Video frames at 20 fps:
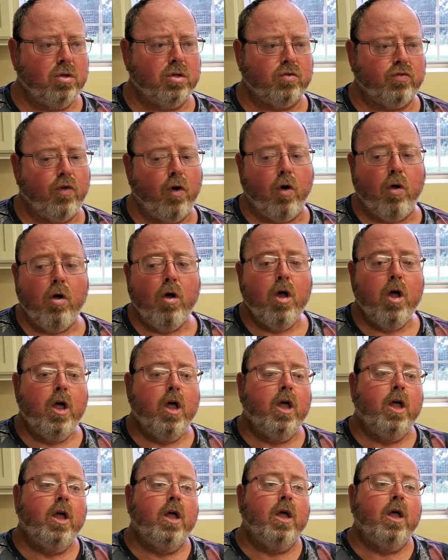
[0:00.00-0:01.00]
this fall.
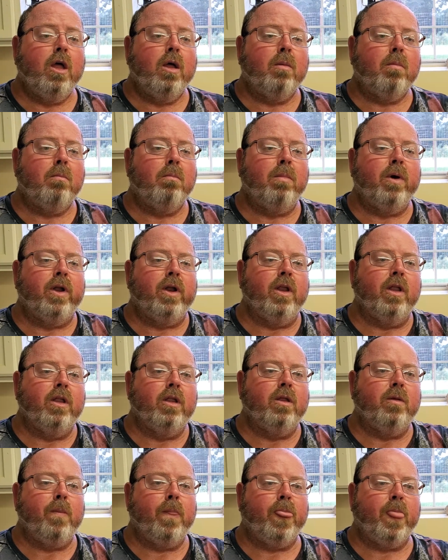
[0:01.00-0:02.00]
But
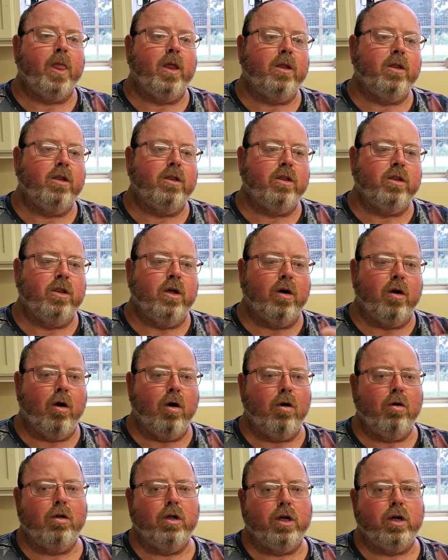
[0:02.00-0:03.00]
the
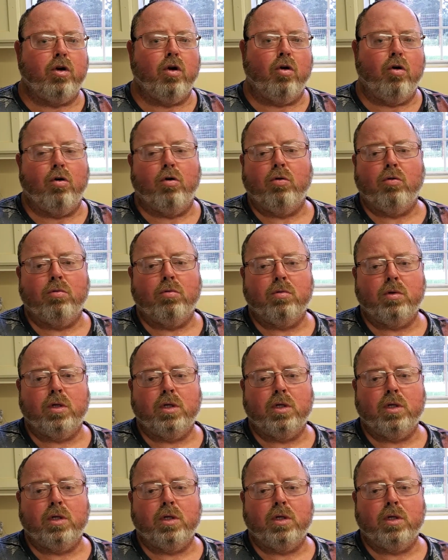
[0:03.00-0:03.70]
early girl